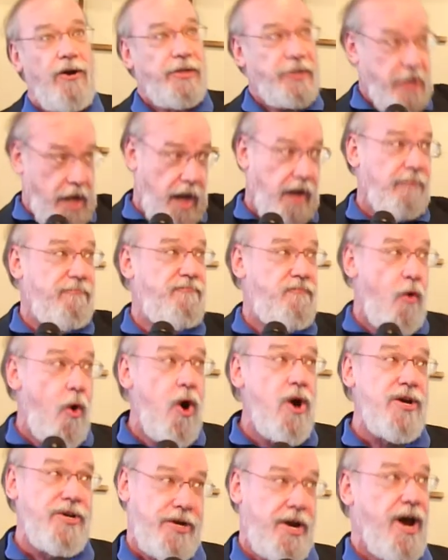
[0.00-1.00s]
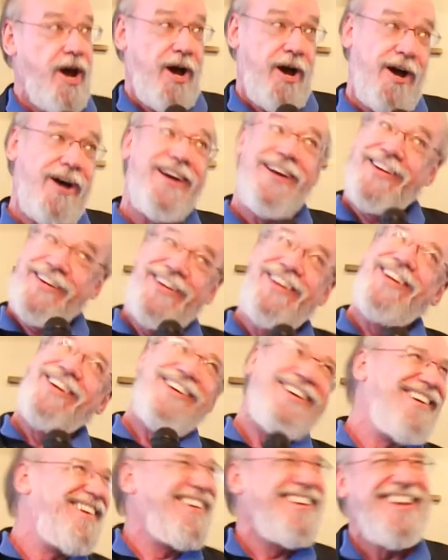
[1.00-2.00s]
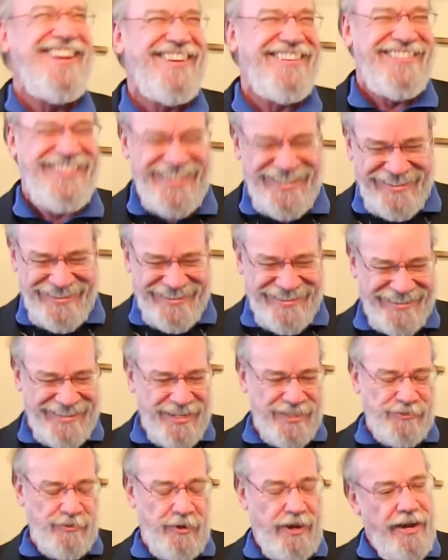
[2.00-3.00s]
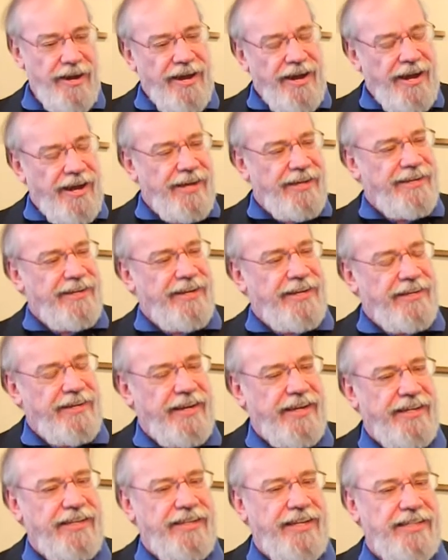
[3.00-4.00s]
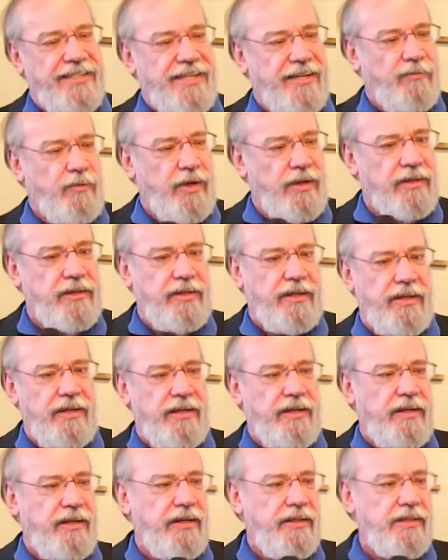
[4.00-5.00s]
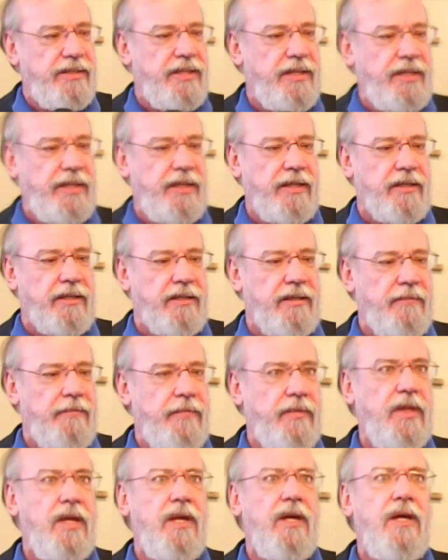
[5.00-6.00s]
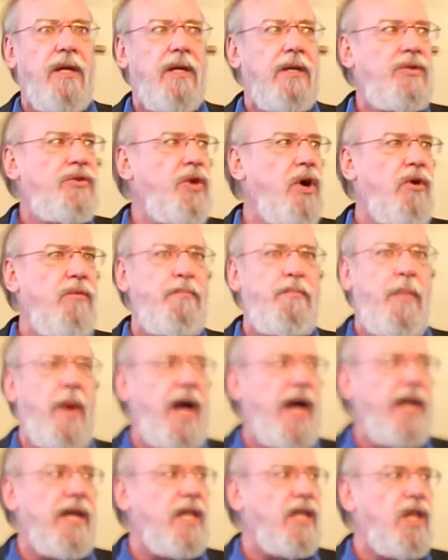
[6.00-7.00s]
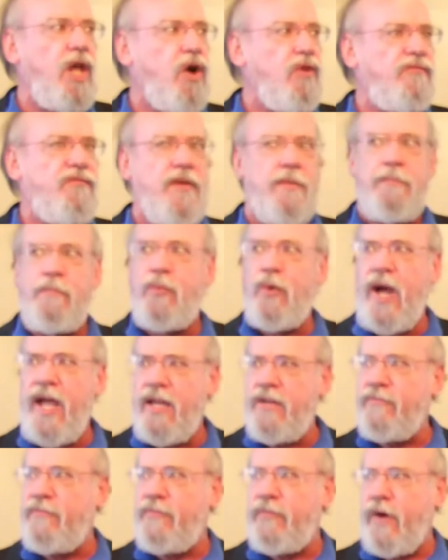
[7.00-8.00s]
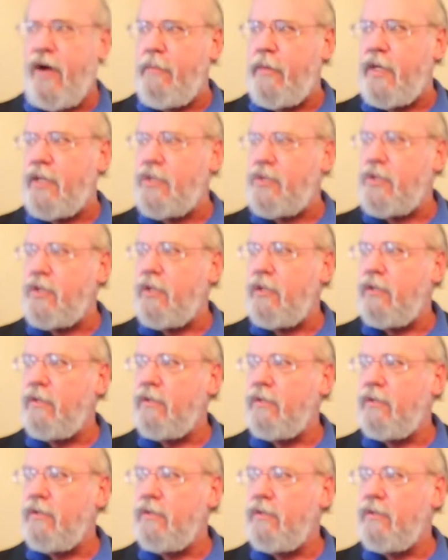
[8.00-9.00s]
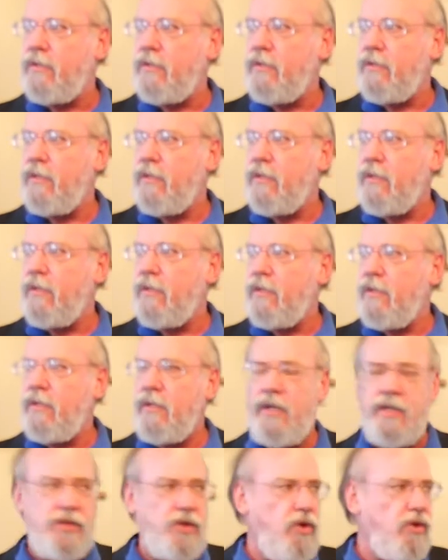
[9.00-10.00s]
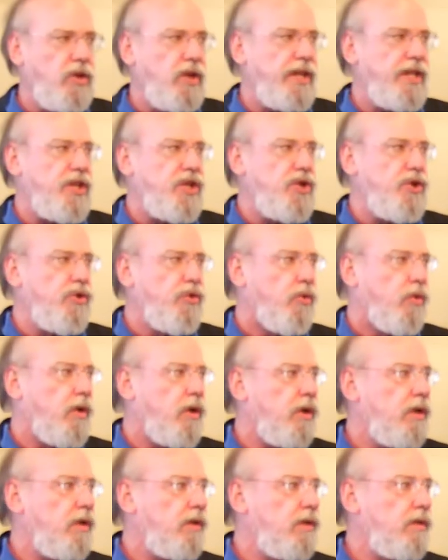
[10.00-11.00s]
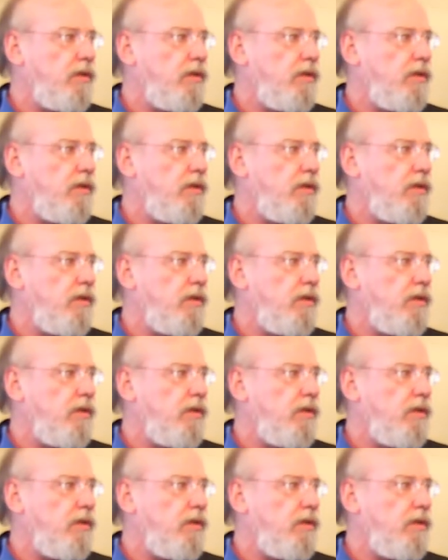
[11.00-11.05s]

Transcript: in California, you know, we do it this way. And they said, well, here's the deal. Don't buy a loaf of bread from us. There's only you.